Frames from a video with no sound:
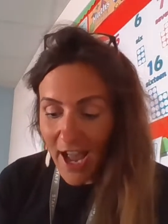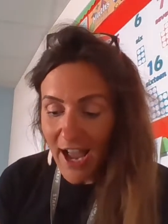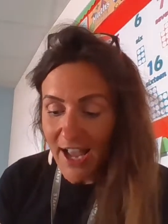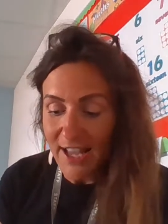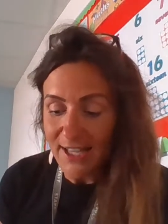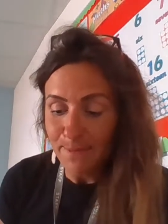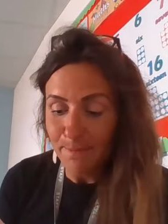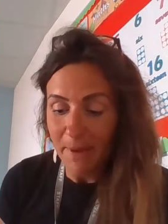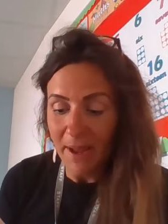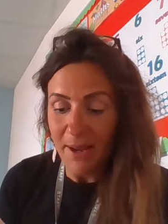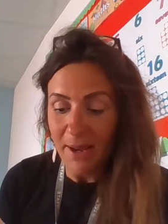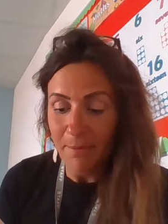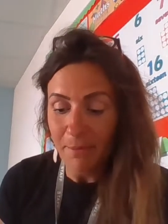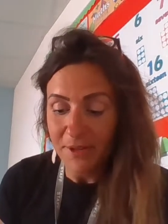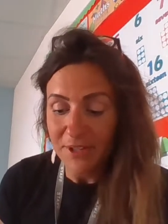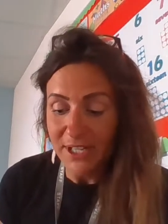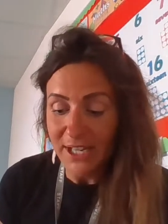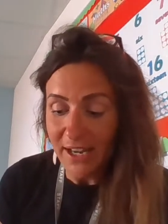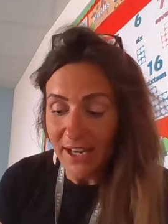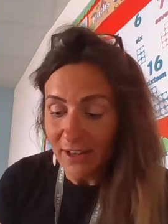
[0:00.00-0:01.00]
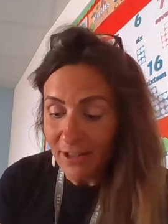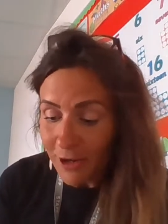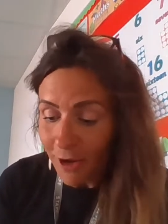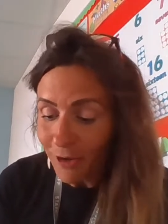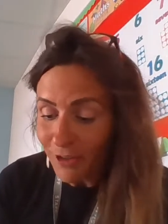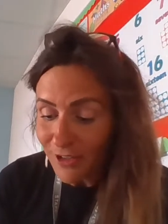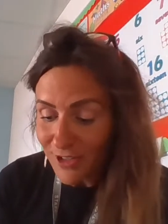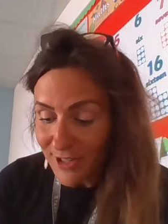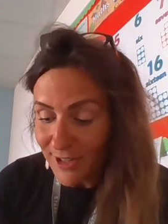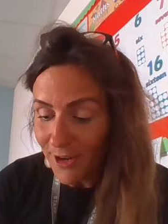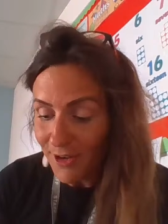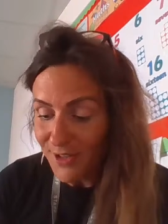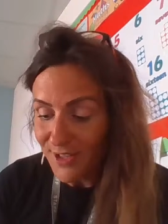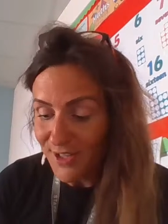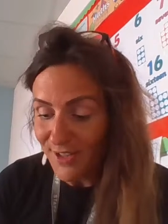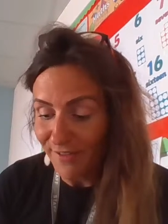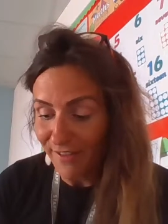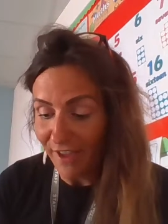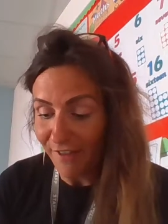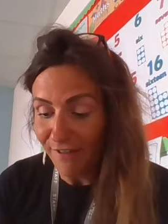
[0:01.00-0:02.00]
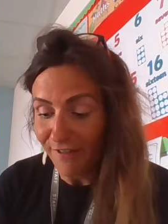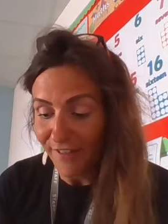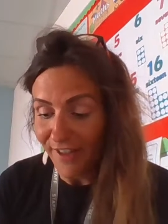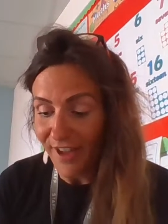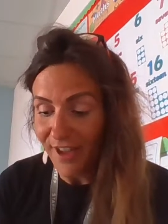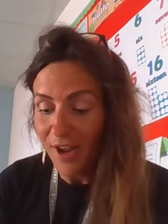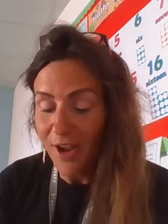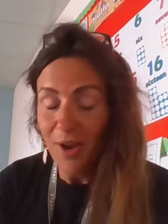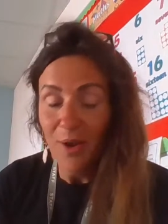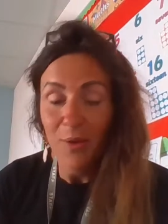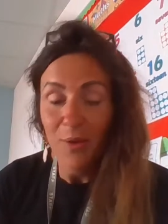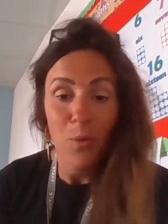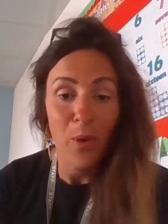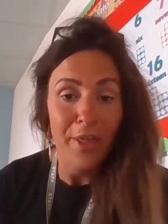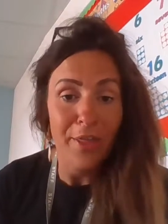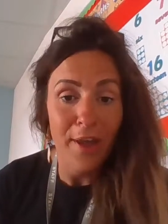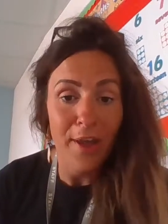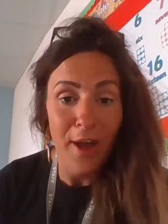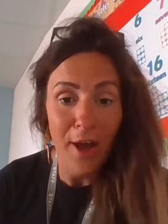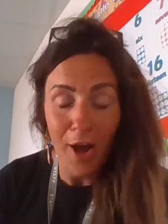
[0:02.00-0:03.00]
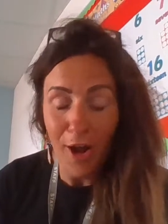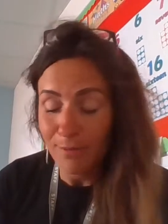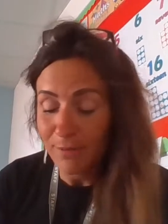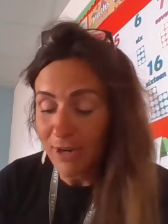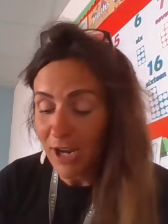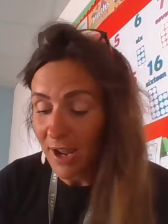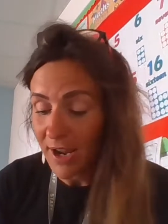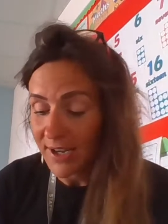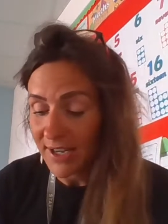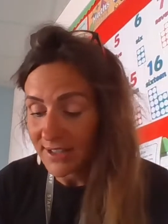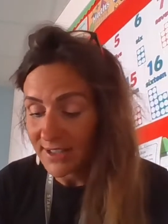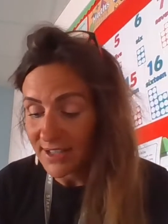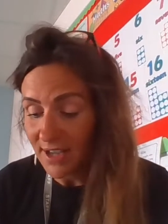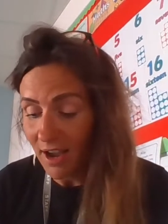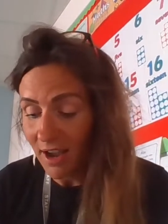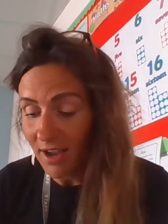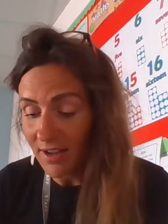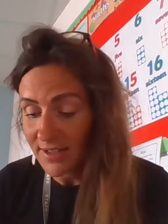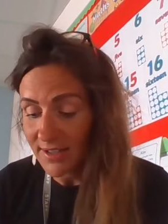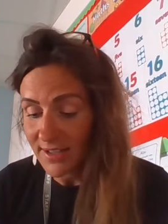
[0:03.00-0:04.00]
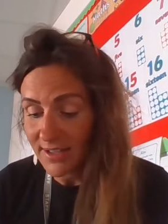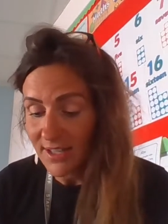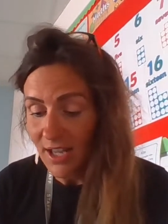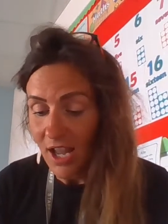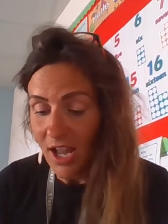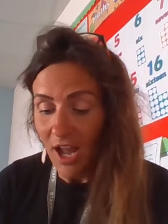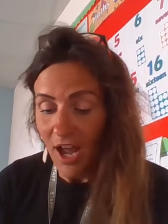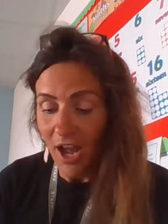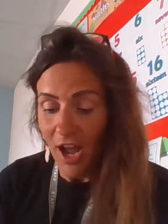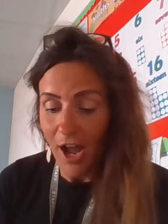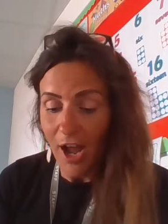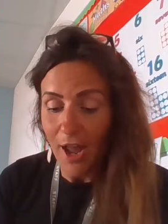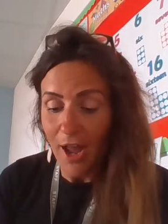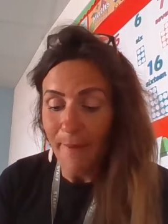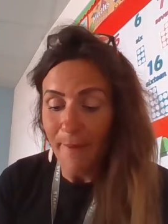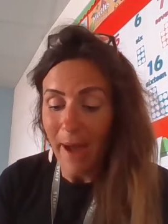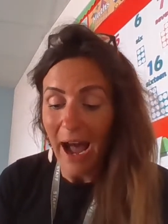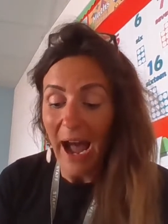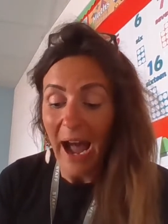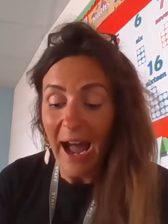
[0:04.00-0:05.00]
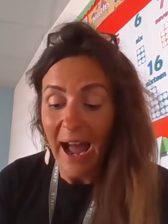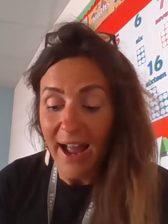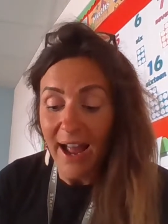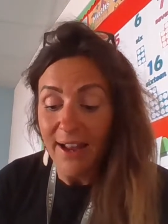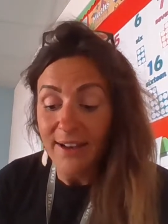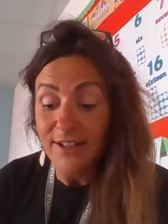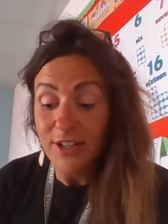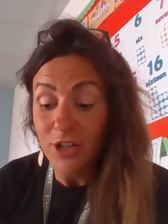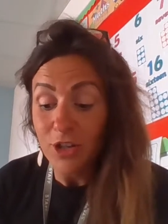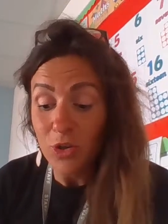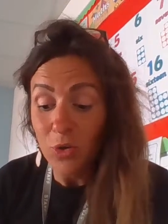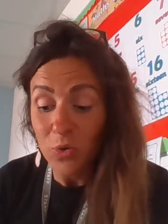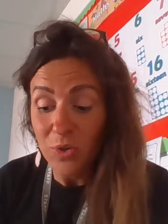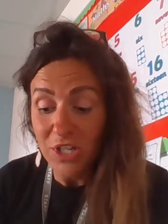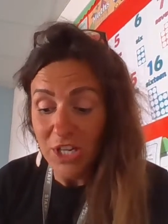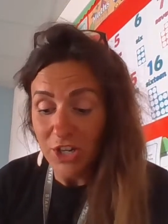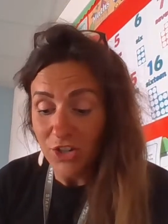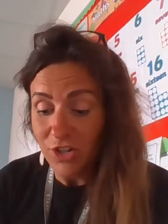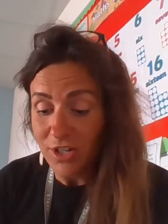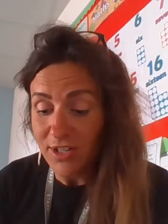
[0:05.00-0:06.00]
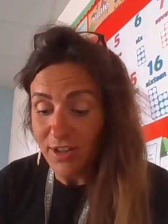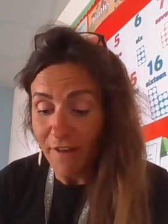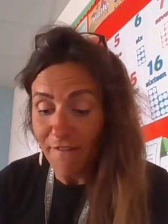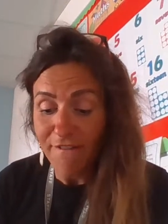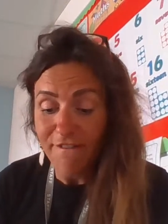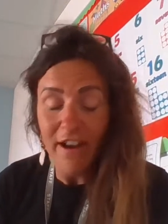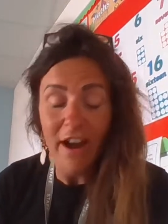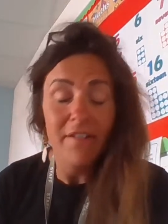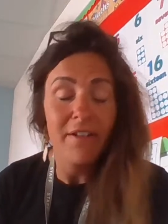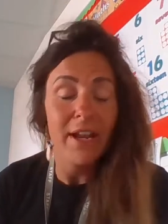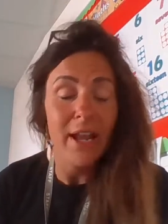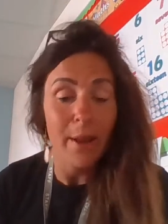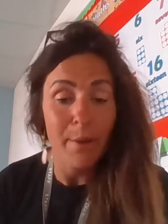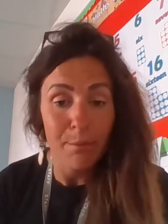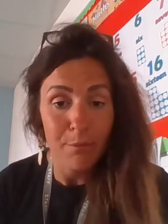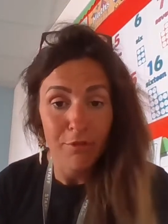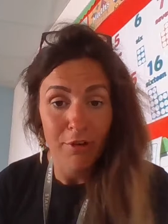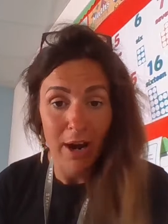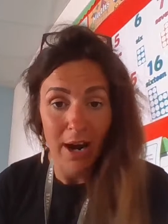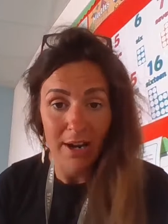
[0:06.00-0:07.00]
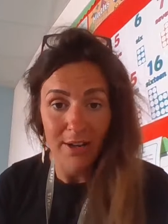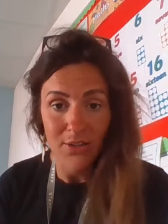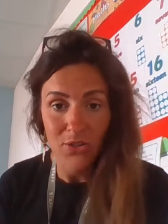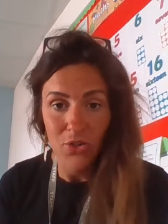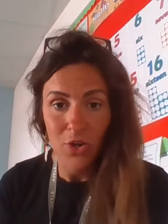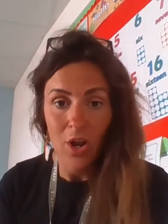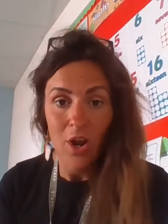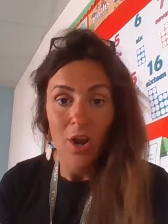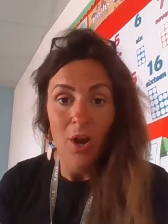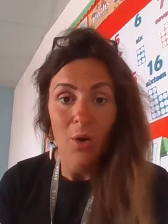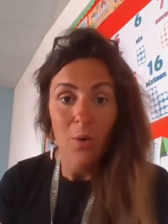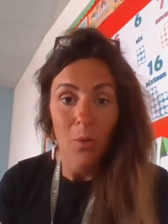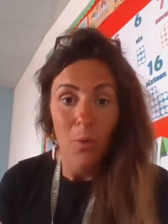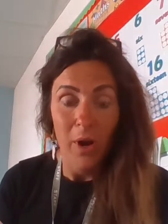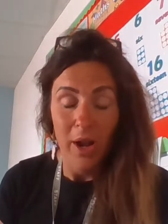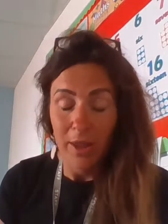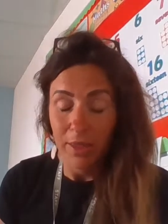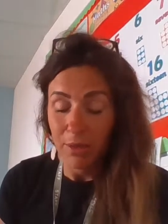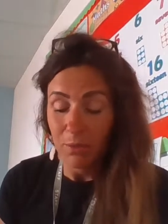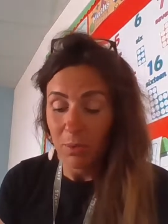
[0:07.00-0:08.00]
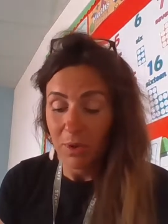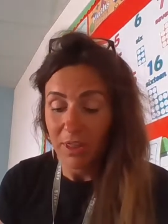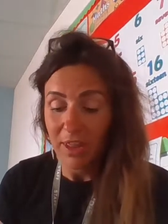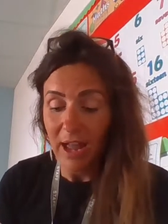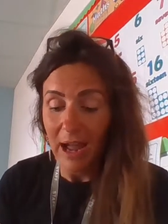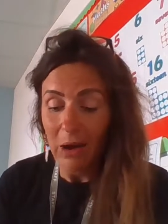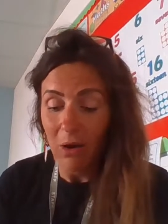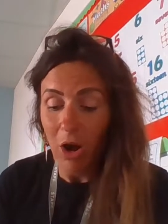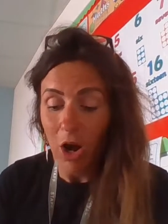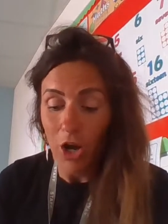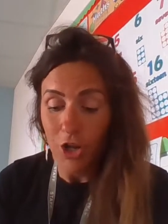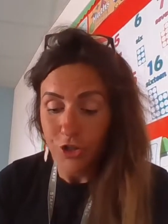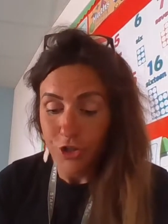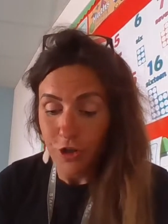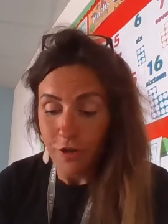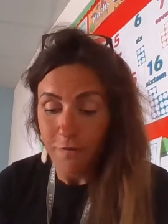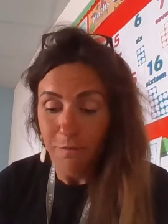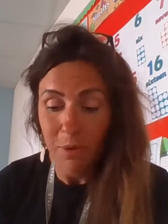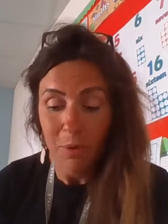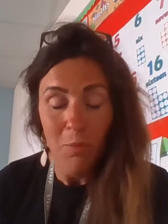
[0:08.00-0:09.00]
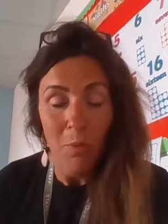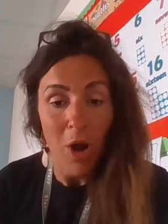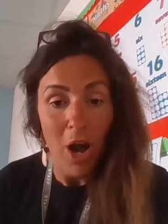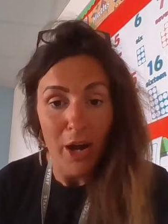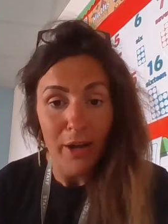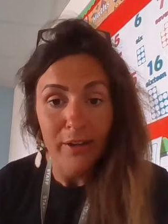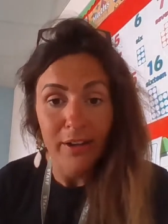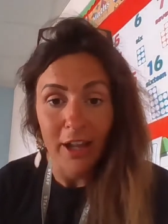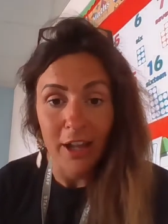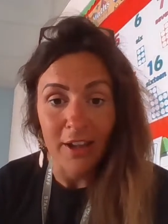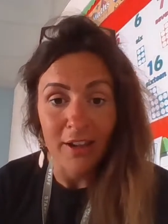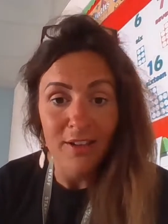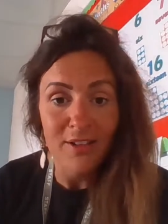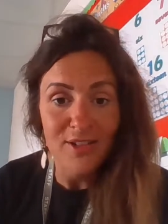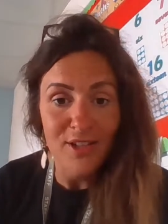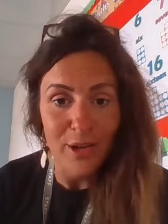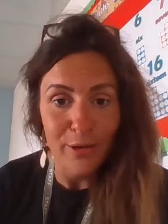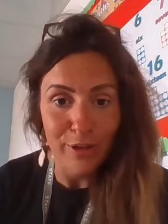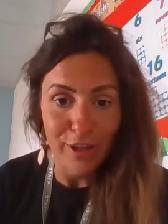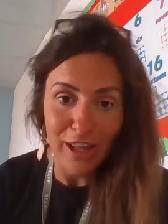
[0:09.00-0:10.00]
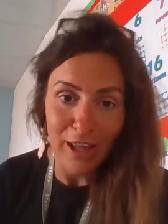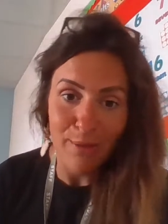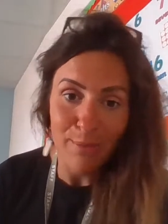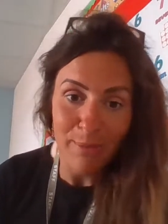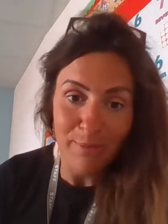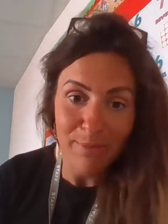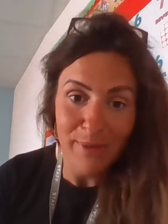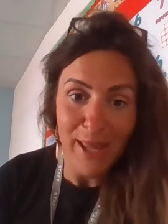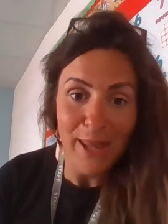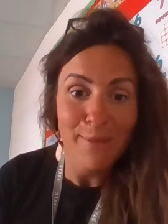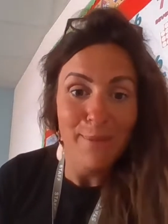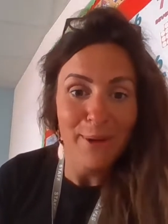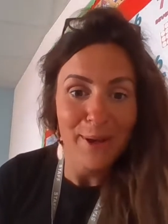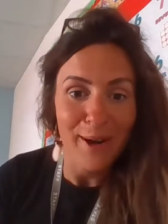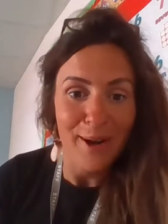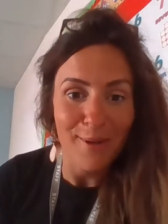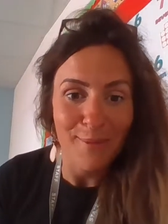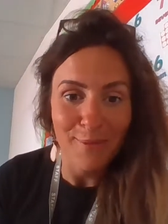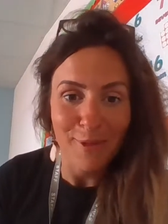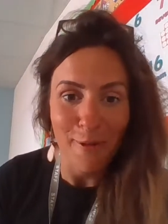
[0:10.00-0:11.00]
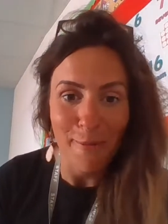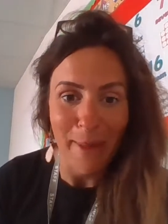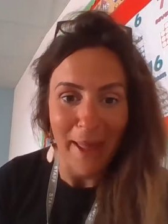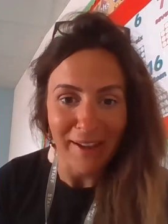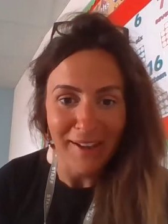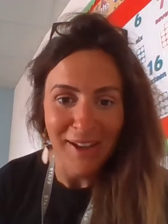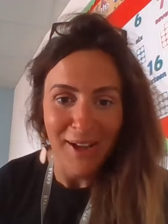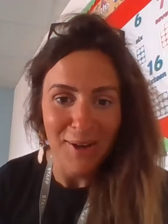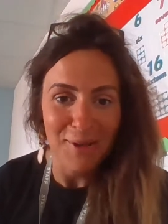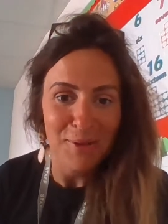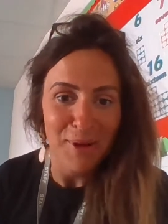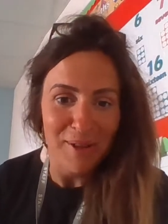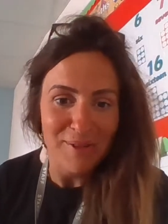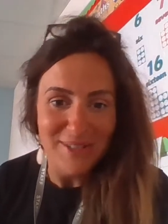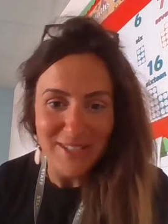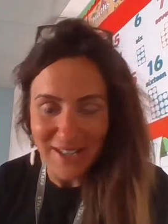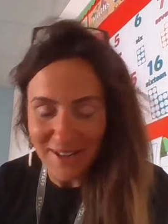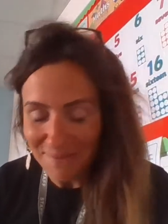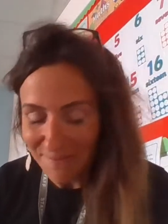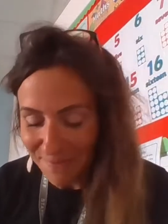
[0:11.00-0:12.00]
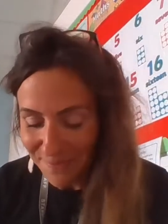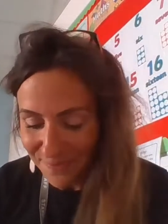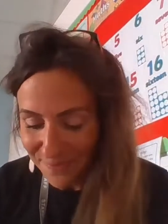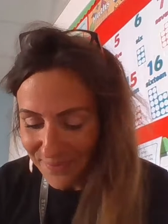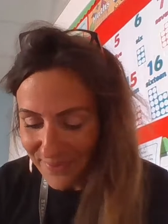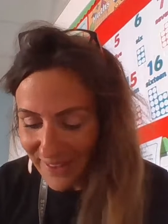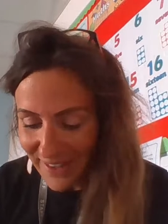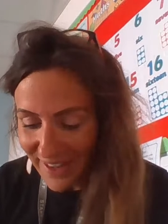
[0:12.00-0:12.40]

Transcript: has been putting in lots and lots of effort with her home learning tasks, um, and your teachers are very impressed with, with how hard you've been working. So keep, keep it up, Rebecca. Well done.